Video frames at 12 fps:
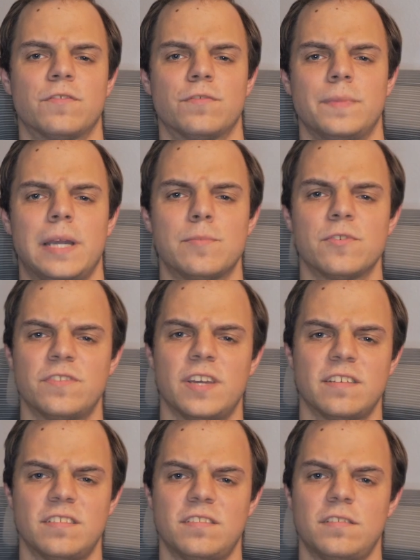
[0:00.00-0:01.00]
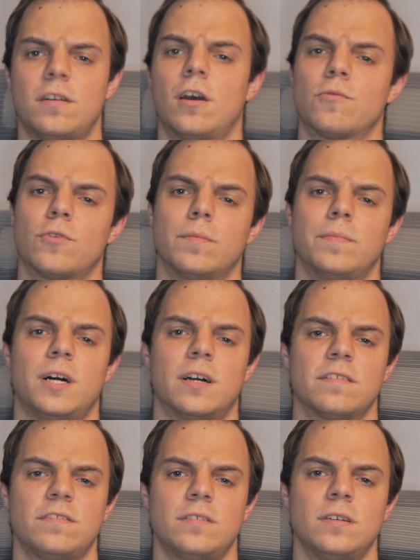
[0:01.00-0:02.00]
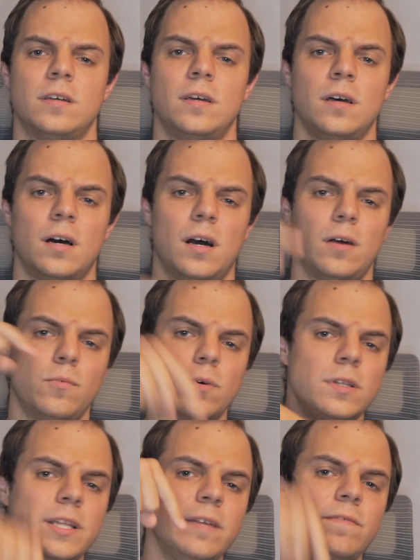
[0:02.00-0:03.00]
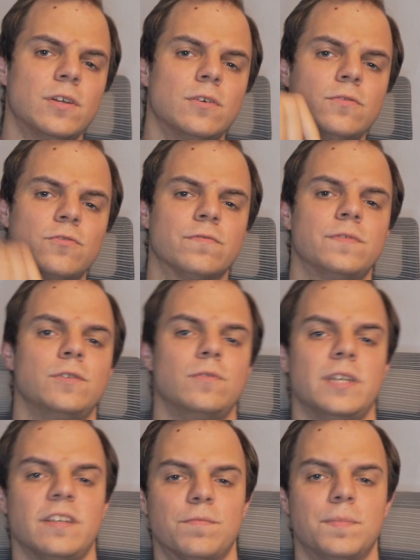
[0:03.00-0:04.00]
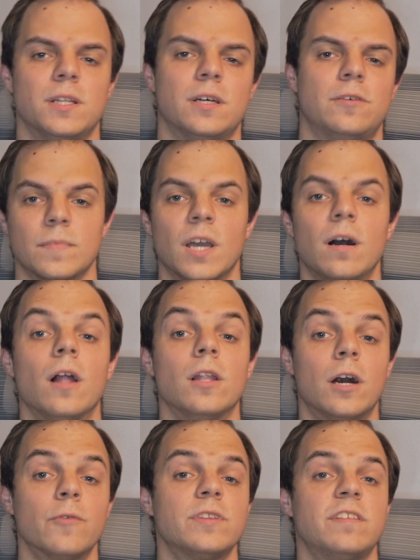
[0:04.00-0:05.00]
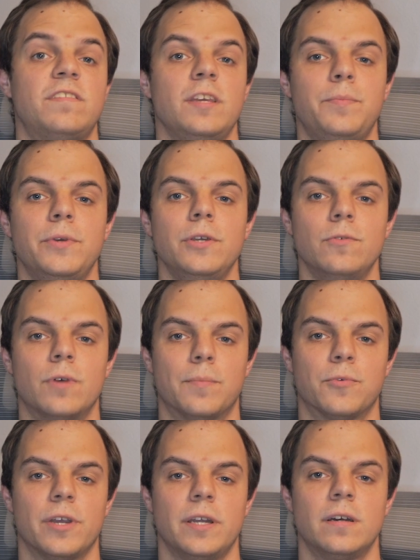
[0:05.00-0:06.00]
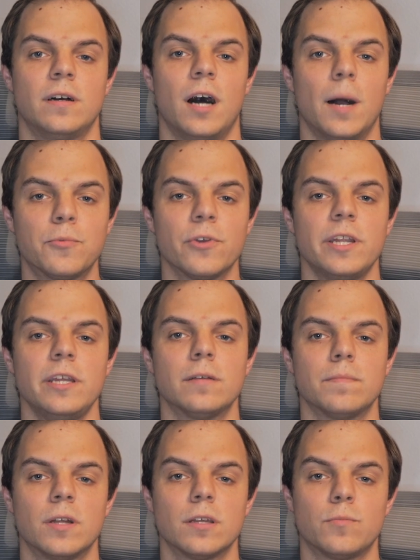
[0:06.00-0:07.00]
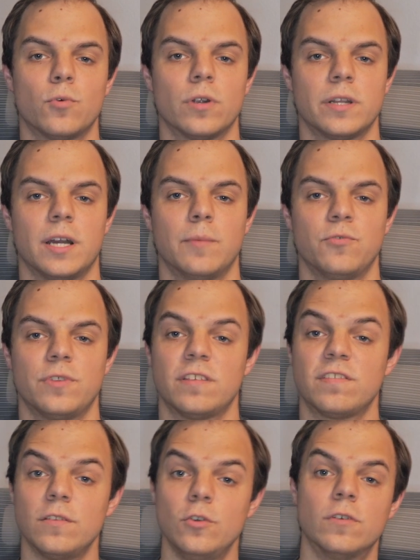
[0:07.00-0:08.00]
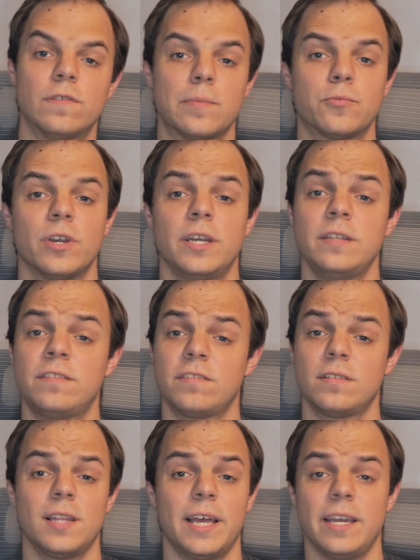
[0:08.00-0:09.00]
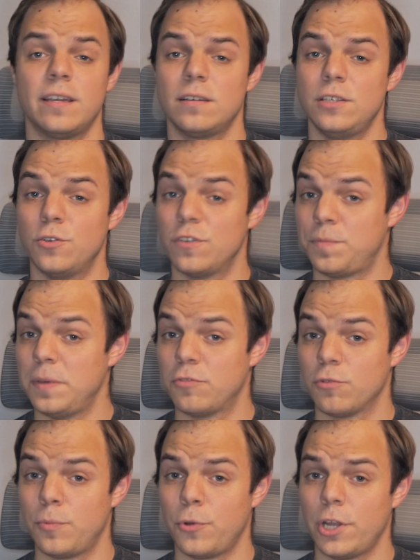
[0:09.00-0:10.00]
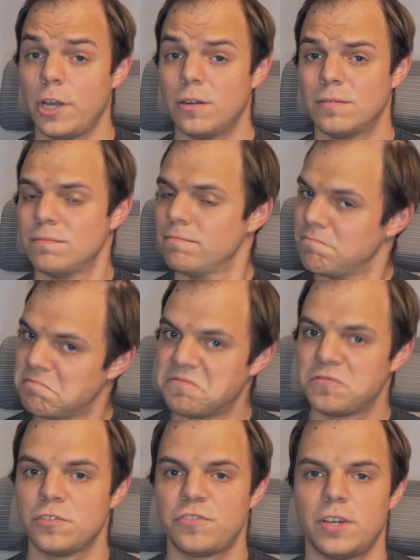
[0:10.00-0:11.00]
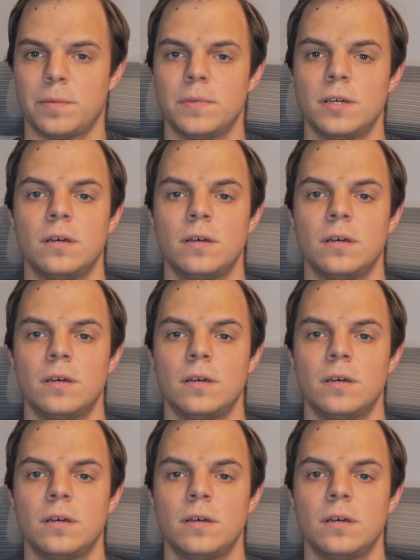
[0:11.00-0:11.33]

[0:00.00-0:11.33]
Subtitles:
from Gamers Nexus and Hardware Unboxed. We'll leave those review links below. Along with the CPU upgrade, upgrading your motherboard comes with a slew of upgrades like USB 3.0 for some,